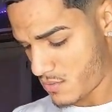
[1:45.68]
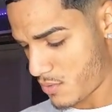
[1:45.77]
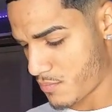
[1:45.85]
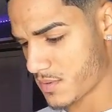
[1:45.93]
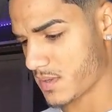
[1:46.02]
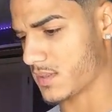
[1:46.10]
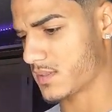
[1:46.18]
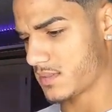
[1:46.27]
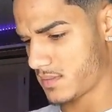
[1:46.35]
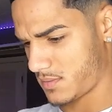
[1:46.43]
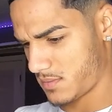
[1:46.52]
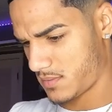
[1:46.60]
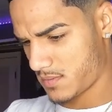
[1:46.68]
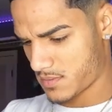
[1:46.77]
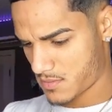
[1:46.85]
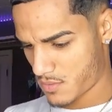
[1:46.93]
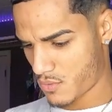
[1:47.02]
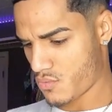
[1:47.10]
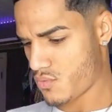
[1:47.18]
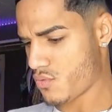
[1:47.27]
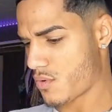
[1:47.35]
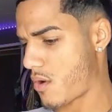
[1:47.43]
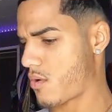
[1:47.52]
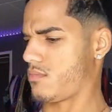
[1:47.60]
open this. Ooh,
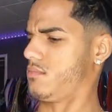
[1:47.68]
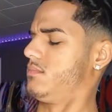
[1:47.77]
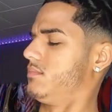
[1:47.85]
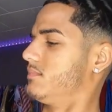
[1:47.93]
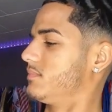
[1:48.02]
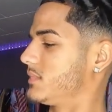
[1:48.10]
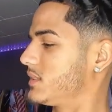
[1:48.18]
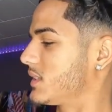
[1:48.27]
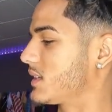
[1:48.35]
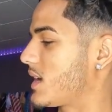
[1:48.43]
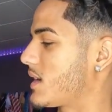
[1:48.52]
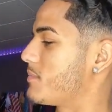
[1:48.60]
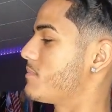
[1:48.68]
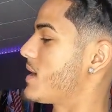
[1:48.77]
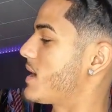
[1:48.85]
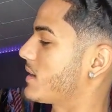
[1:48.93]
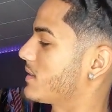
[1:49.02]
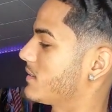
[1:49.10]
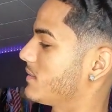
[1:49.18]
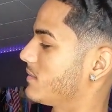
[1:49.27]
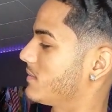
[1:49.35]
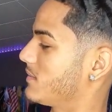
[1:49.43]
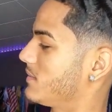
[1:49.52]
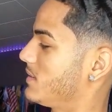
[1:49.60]
shit got a
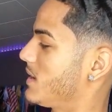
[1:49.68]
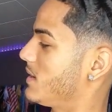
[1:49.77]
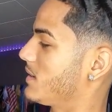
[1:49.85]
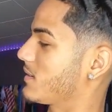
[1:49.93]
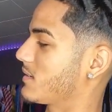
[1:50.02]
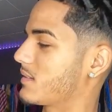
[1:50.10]
magnetic